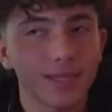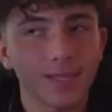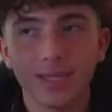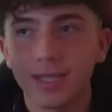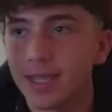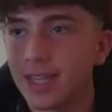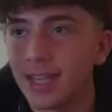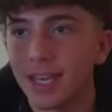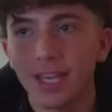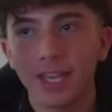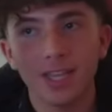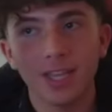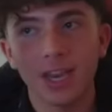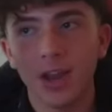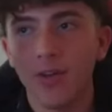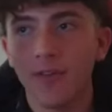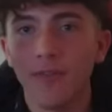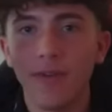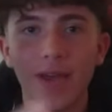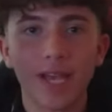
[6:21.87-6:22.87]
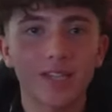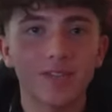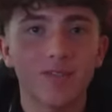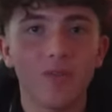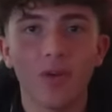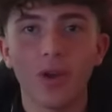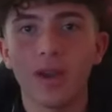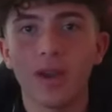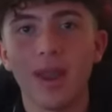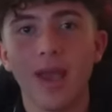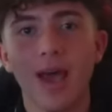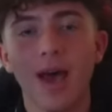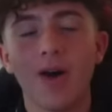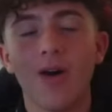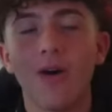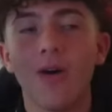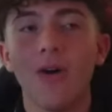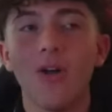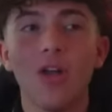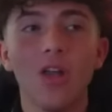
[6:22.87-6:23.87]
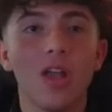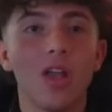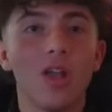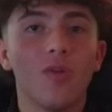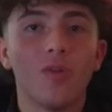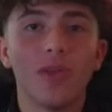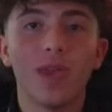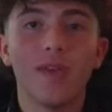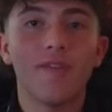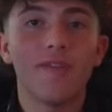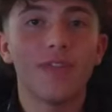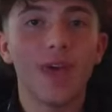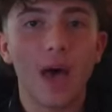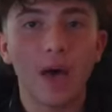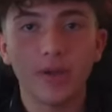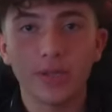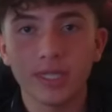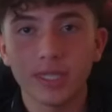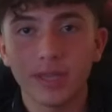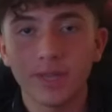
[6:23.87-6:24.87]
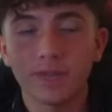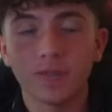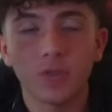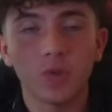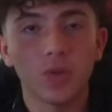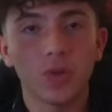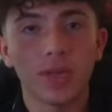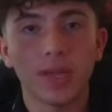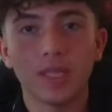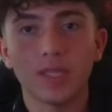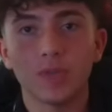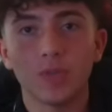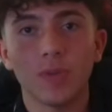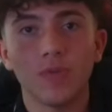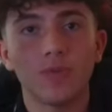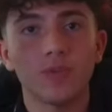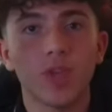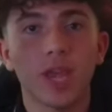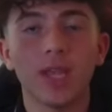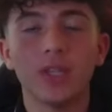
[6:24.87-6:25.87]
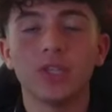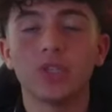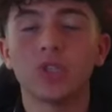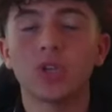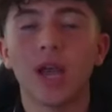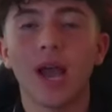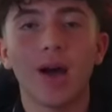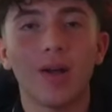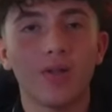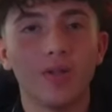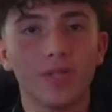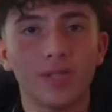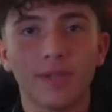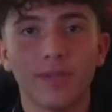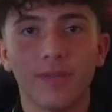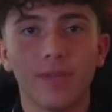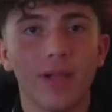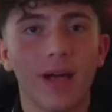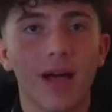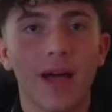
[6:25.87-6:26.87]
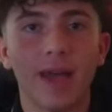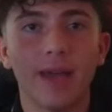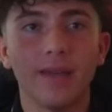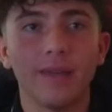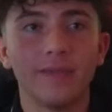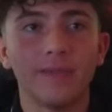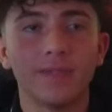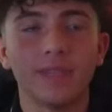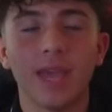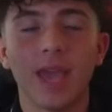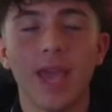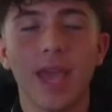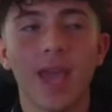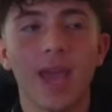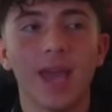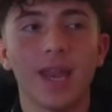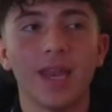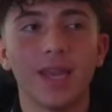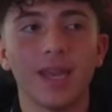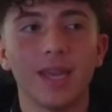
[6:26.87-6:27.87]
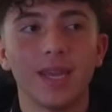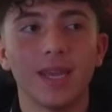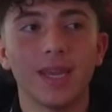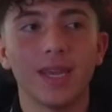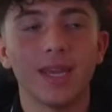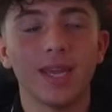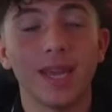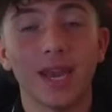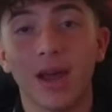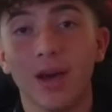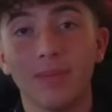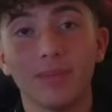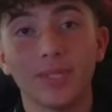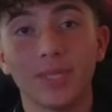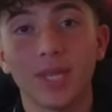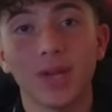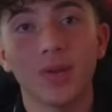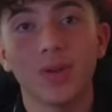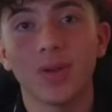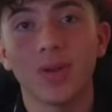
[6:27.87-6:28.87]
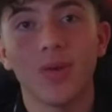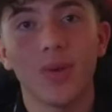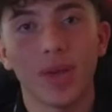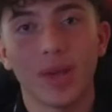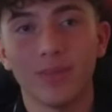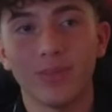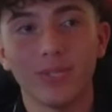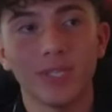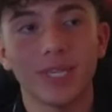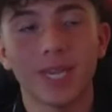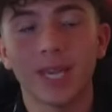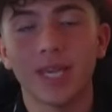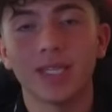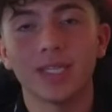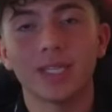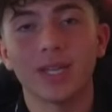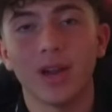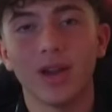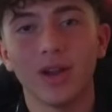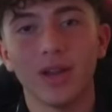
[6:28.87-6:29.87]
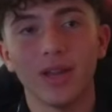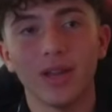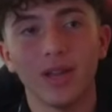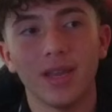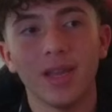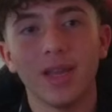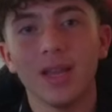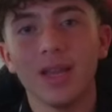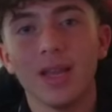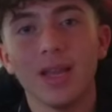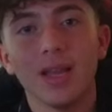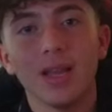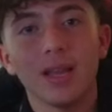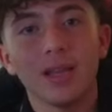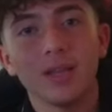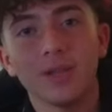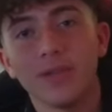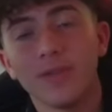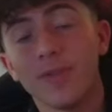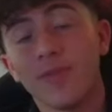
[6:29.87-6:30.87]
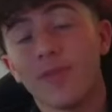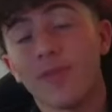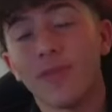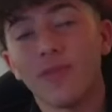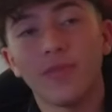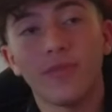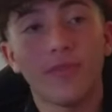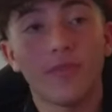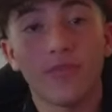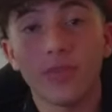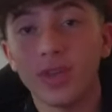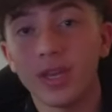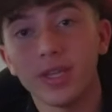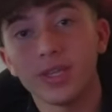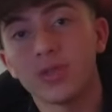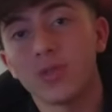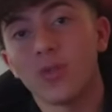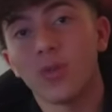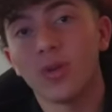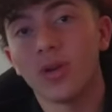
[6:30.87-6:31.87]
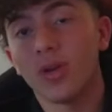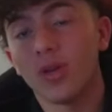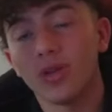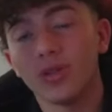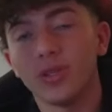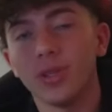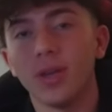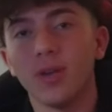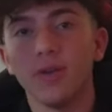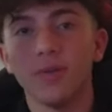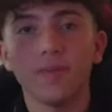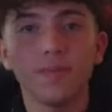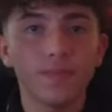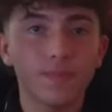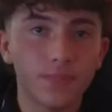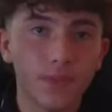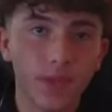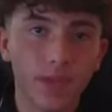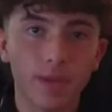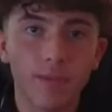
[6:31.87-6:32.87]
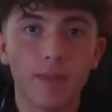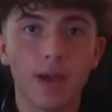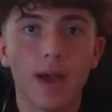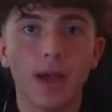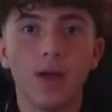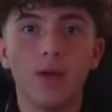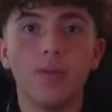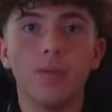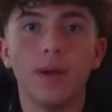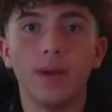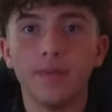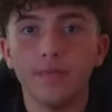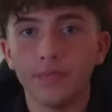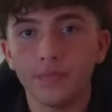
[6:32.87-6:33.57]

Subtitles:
you know, fast forward now, we have thousands of students. We've changed countless of lives. And, you know, I'm still growing. I'm just getting started. We have a free Discord also. Link in bio. But,